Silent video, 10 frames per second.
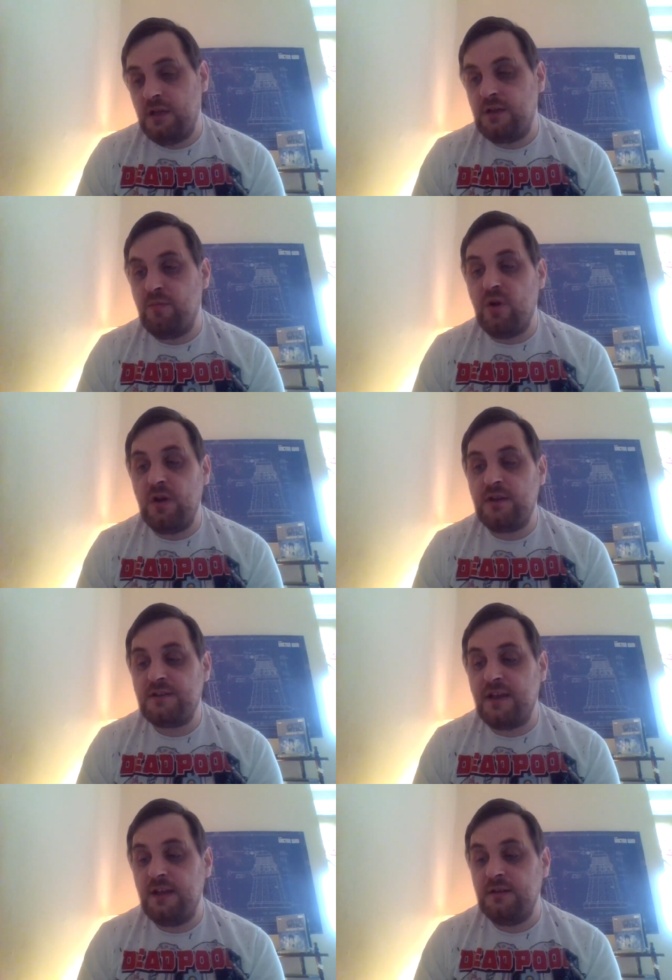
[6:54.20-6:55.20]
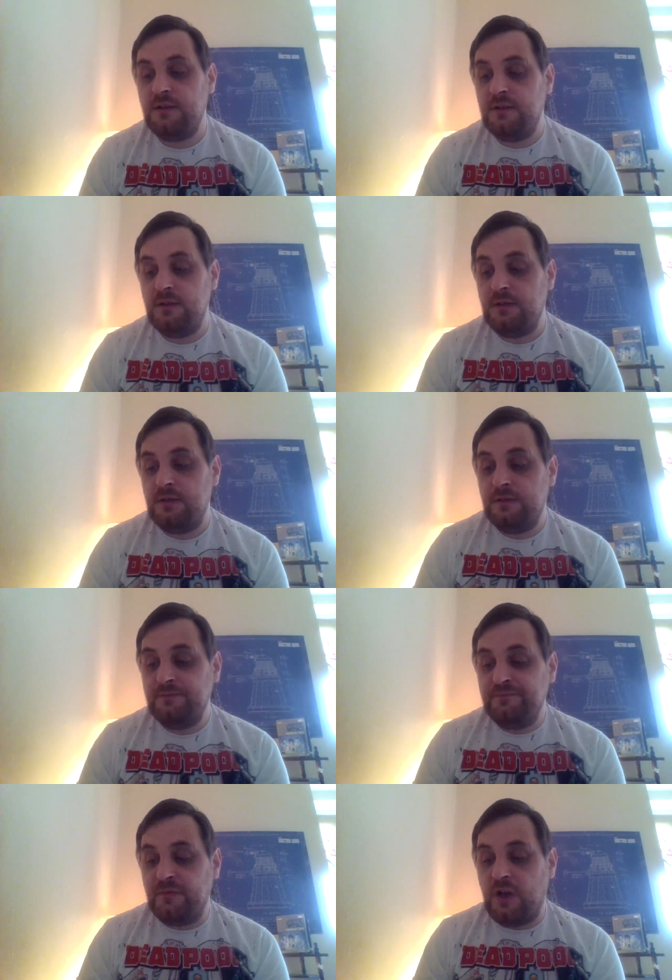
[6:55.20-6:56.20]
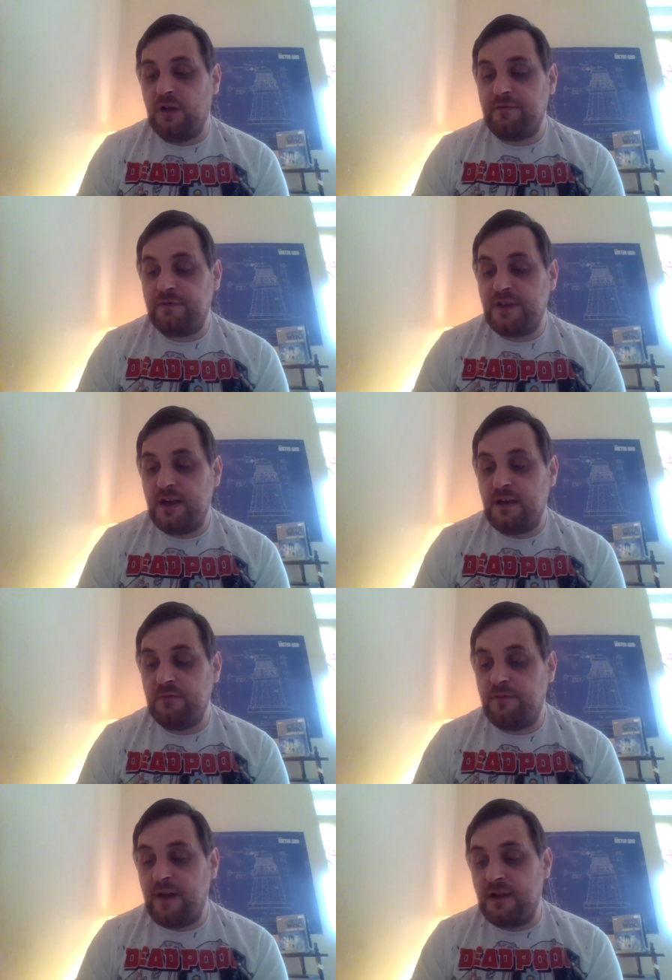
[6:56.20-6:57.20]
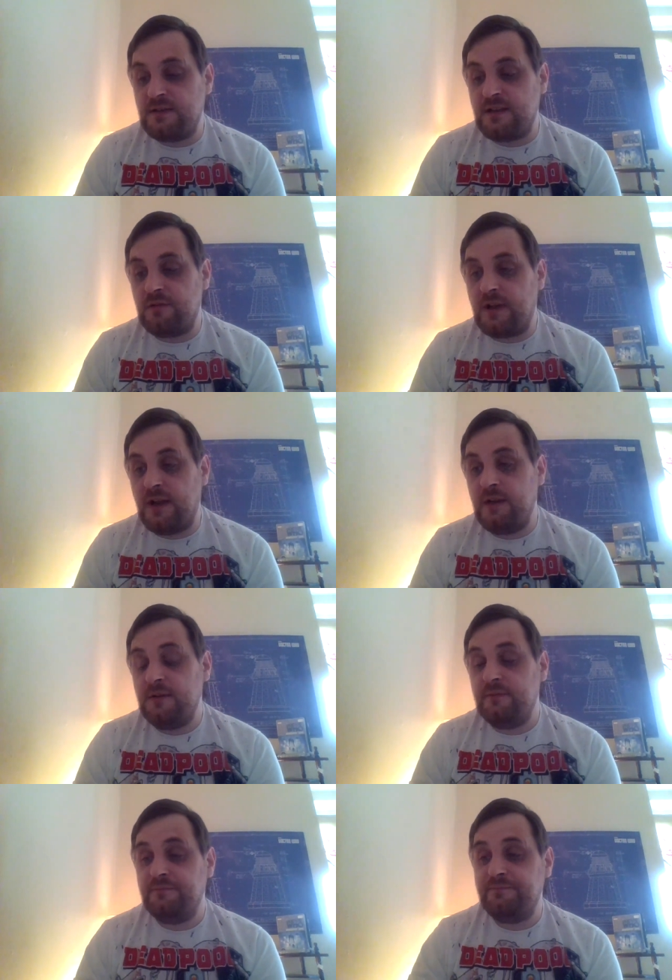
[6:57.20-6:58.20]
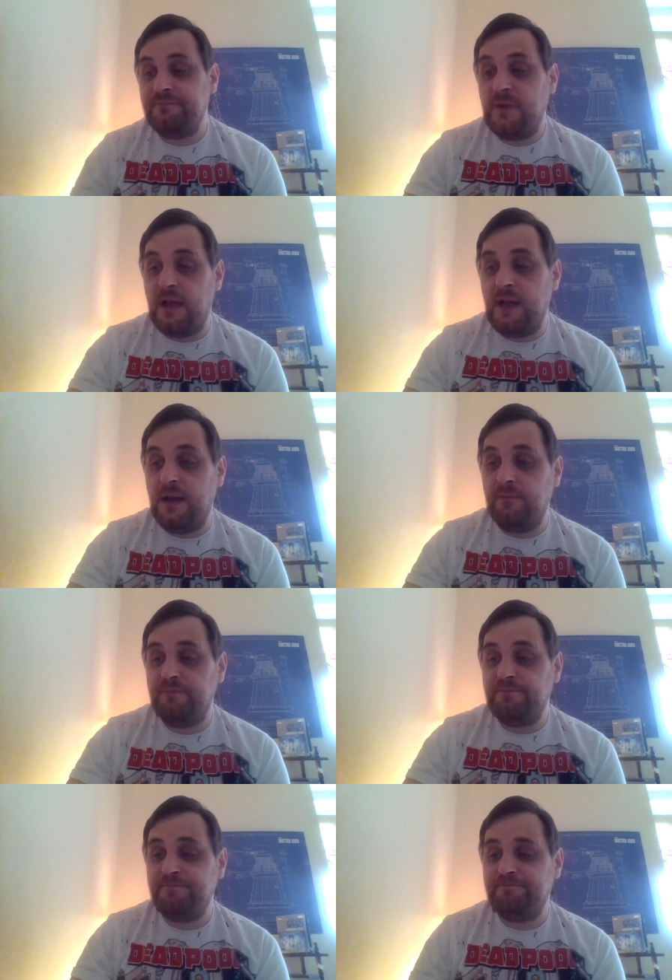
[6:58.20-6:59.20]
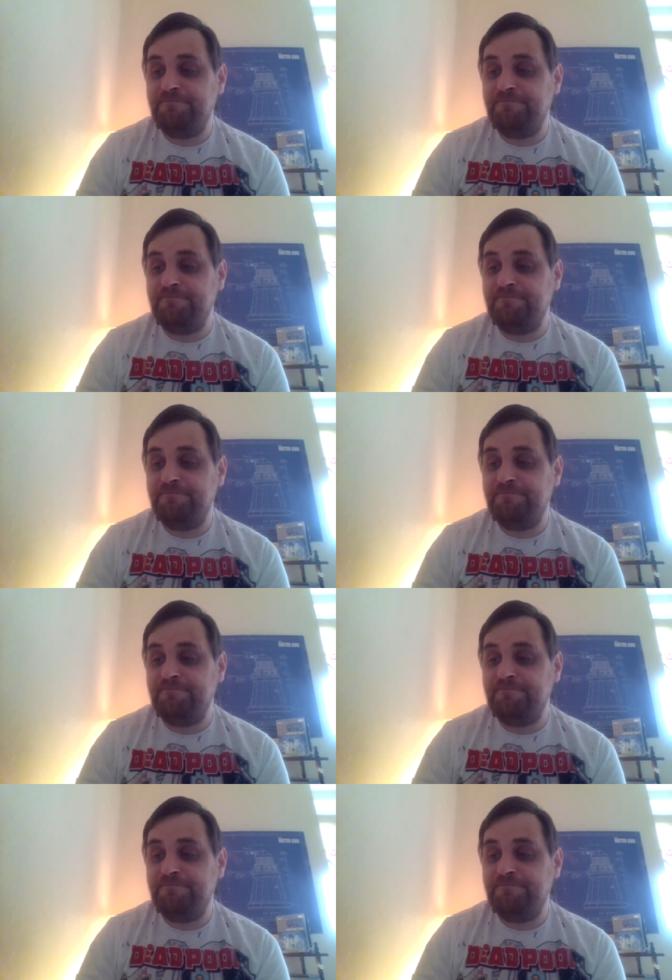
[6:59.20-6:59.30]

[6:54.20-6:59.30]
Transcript: the mindset of certain fans out there. Um,